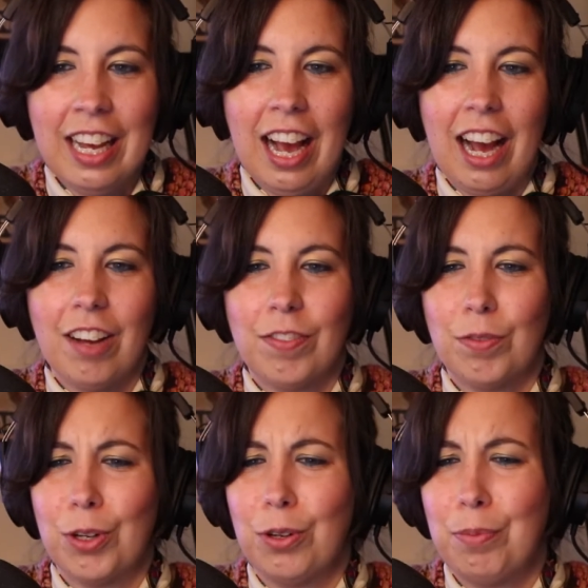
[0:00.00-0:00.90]
I've
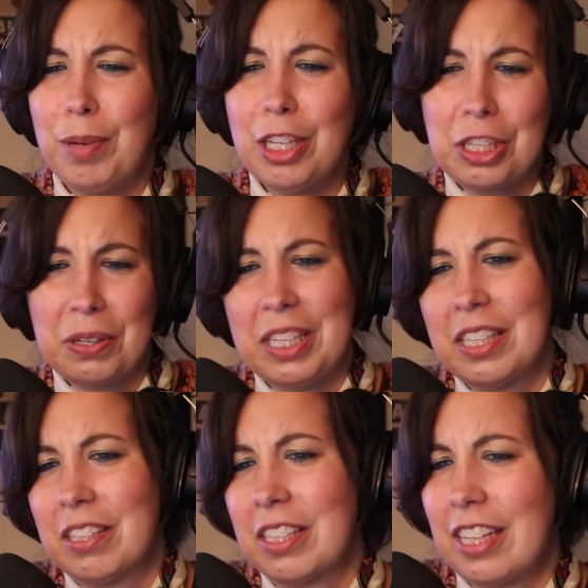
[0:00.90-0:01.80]
rode beach
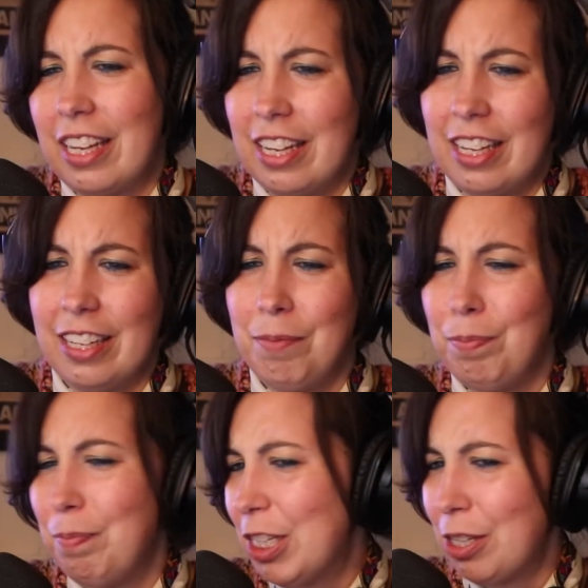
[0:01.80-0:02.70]
cruisers
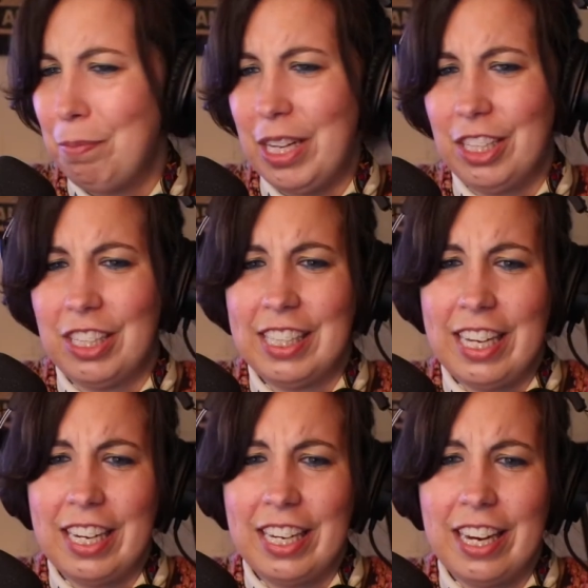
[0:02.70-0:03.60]
on Mission Beach in
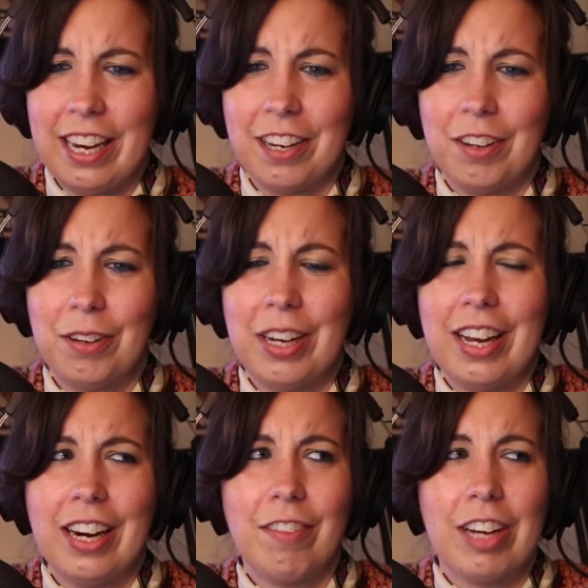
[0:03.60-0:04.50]
San Diego,
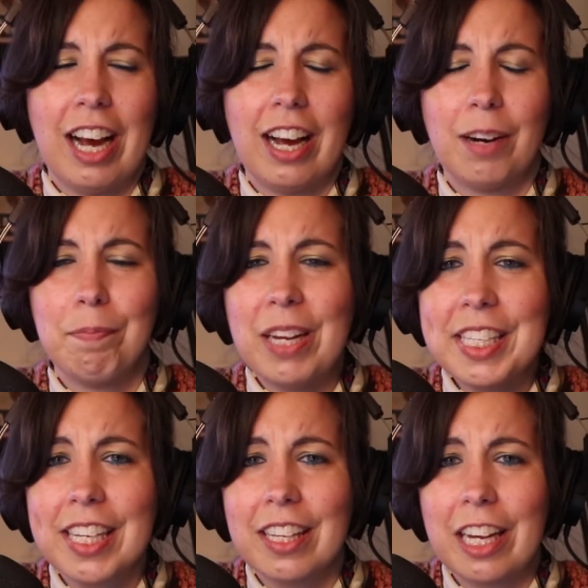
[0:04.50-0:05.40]
and I've had
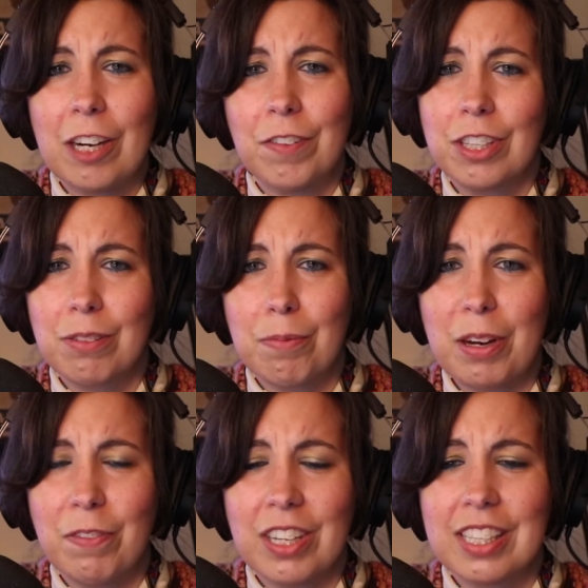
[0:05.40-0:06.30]
amazing layovers with my
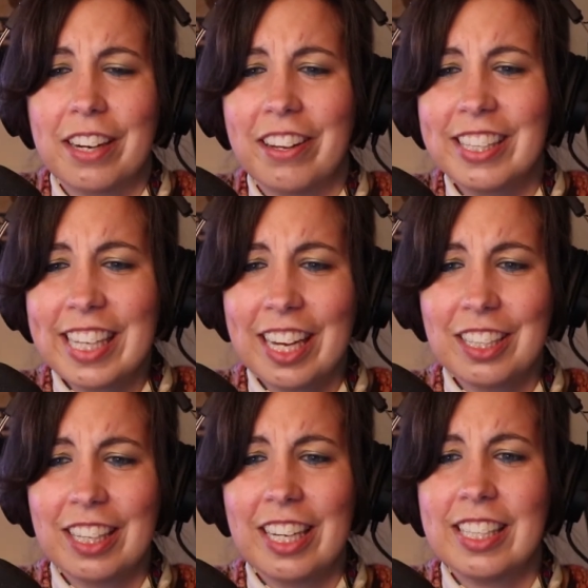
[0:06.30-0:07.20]
friends in Los
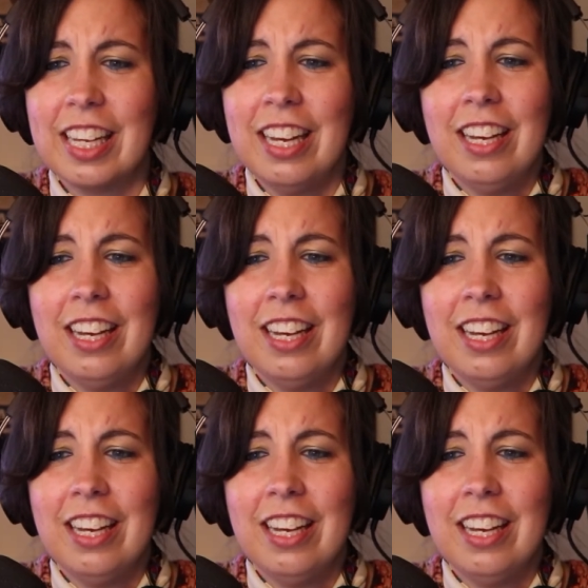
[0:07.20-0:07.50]
Angeles.